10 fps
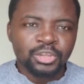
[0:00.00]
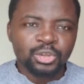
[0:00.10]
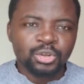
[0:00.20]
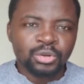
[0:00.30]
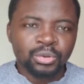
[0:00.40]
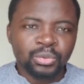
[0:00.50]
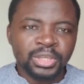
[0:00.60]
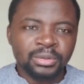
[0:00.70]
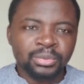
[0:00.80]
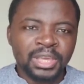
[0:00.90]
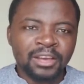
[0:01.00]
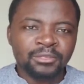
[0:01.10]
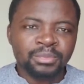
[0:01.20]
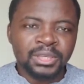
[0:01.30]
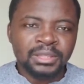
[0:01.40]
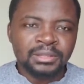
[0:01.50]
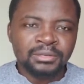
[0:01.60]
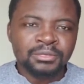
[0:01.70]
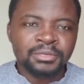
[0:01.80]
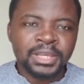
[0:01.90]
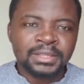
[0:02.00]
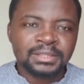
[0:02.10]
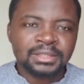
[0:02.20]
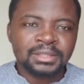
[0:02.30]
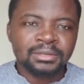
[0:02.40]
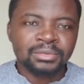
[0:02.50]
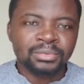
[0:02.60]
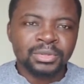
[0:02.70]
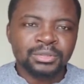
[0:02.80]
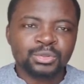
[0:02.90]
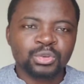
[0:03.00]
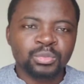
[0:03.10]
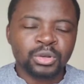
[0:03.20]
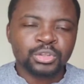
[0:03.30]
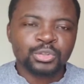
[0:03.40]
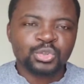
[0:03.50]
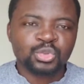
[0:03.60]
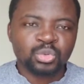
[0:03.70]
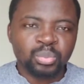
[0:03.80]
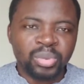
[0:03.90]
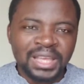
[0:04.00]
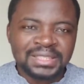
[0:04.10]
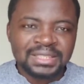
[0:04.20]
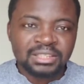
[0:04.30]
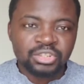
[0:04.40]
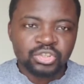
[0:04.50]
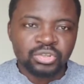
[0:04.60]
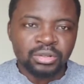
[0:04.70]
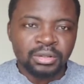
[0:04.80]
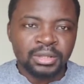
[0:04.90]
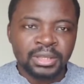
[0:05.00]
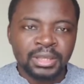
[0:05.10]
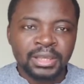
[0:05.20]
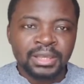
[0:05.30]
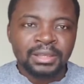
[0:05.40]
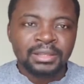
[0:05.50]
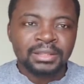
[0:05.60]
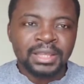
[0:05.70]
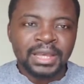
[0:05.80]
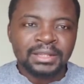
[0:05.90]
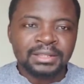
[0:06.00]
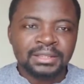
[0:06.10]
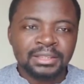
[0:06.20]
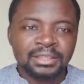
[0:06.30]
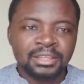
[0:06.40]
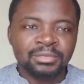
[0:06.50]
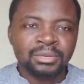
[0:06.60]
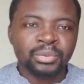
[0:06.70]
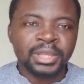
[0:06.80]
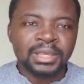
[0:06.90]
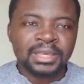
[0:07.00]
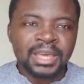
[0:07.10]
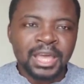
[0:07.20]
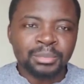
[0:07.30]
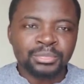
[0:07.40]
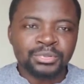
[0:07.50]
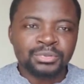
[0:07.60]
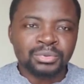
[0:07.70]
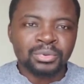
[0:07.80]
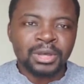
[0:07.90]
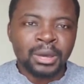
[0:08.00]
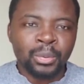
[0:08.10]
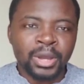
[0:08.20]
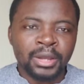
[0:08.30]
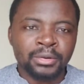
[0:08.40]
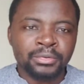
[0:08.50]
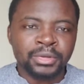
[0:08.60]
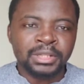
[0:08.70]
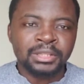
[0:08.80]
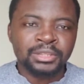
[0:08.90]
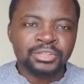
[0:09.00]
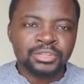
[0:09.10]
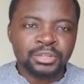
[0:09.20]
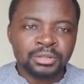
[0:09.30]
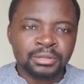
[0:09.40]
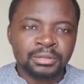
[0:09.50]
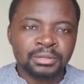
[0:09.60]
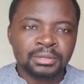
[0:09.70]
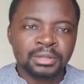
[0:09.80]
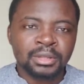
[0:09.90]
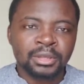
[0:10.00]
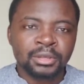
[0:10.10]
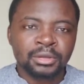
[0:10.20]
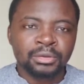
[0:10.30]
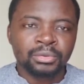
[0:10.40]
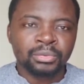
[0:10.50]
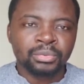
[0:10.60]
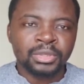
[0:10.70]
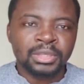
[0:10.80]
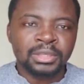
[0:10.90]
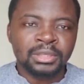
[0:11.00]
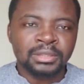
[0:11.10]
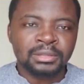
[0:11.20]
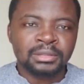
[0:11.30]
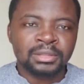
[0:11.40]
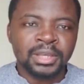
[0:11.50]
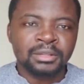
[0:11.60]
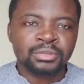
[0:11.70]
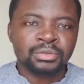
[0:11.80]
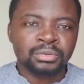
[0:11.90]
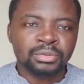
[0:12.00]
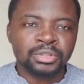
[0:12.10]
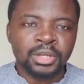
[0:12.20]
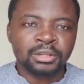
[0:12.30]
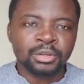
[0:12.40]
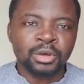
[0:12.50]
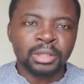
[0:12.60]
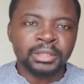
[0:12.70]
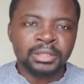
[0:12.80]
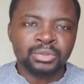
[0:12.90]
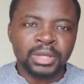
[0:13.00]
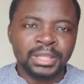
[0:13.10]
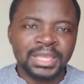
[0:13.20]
You know, we have been raised with so much superstition that even when it comes to our religion, we tend to turn God into an